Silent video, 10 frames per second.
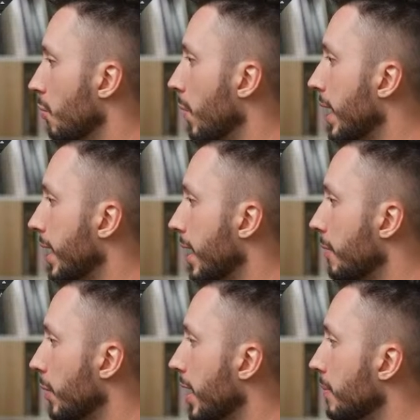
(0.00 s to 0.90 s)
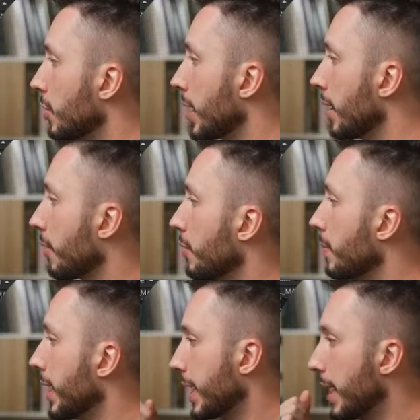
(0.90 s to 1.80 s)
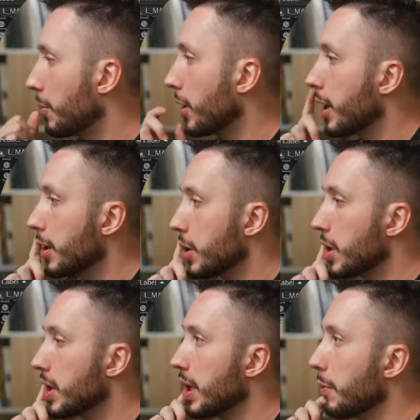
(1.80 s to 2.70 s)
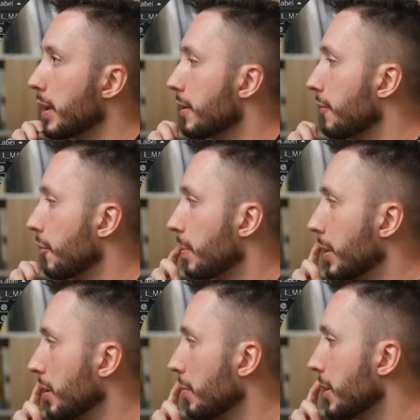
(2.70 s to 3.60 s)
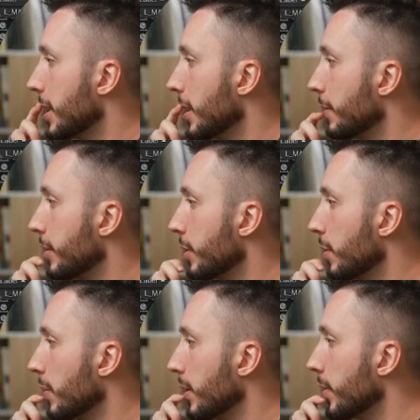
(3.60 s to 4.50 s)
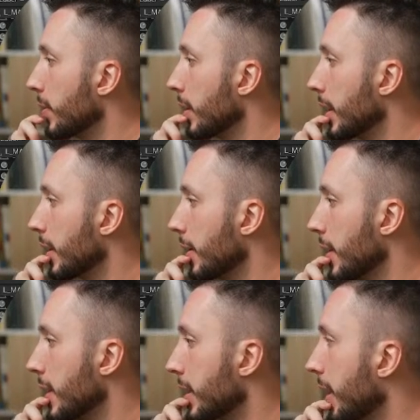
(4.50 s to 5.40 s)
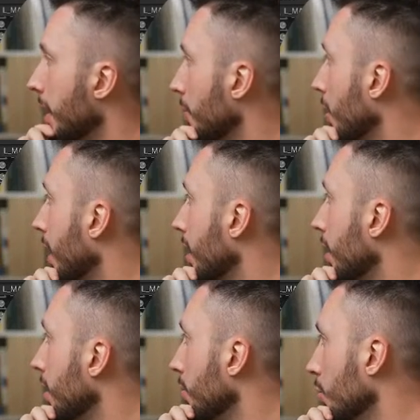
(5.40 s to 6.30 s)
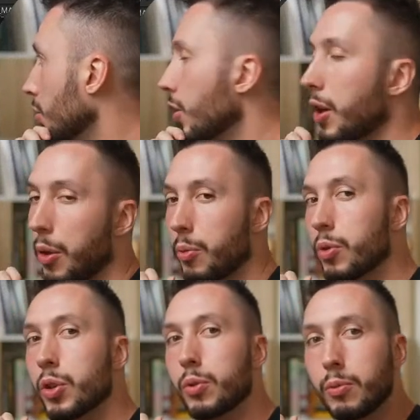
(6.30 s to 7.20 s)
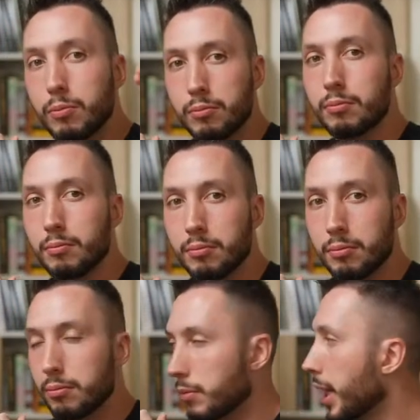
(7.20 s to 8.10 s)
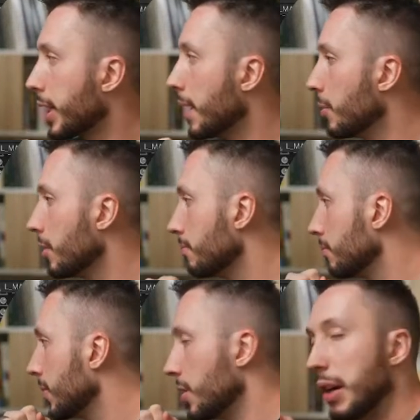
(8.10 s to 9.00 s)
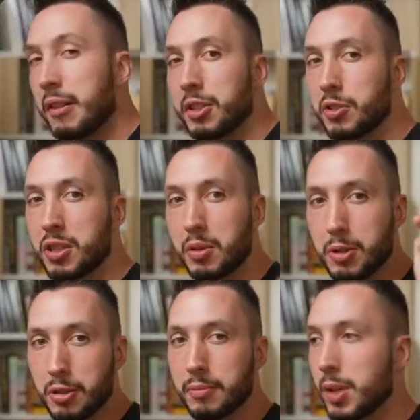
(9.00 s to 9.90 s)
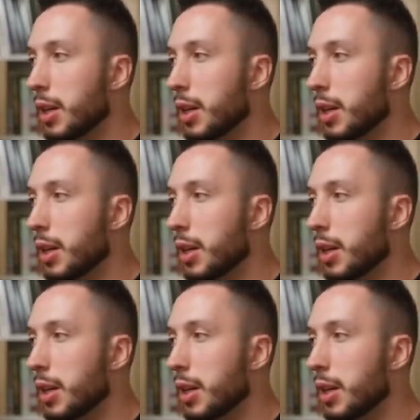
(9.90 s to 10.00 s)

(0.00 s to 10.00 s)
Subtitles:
I'm looking through my camera cuts sequence, if you're familiar with Sequencer, when you click on this camera icon, it will look through that camera that you have in your sequencer.